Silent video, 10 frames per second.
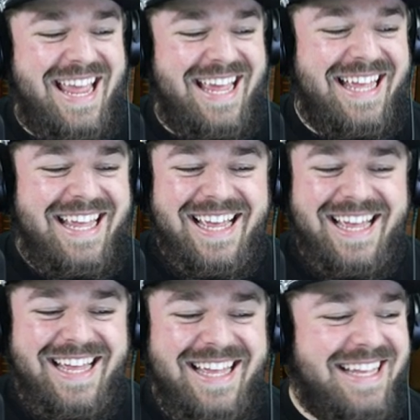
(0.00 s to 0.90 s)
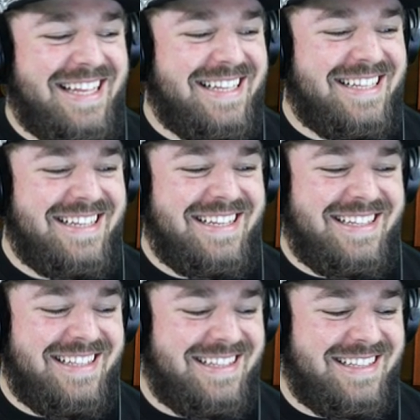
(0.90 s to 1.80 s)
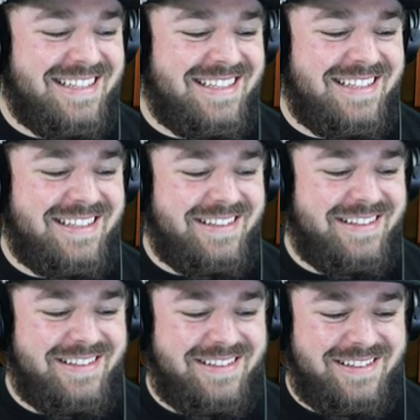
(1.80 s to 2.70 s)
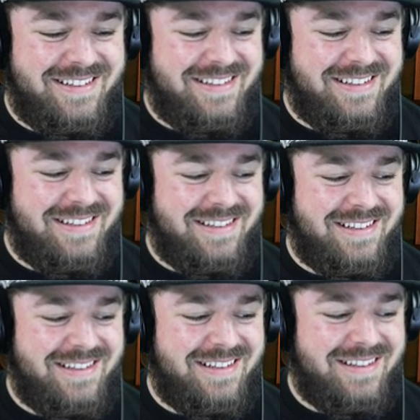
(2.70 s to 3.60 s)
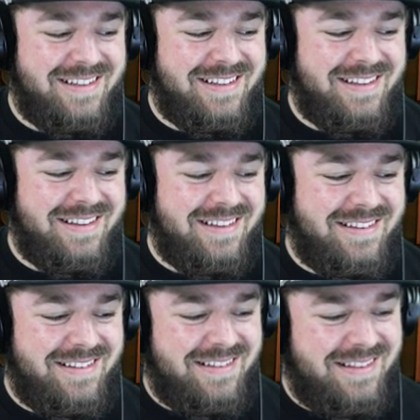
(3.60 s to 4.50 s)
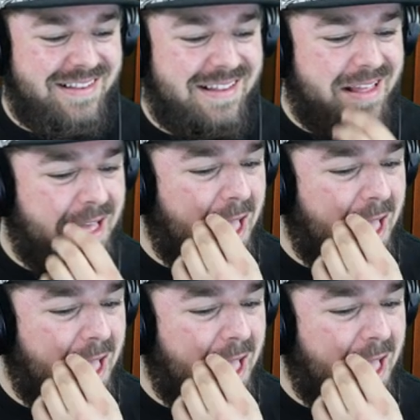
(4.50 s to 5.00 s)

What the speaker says: This person isn't speaking.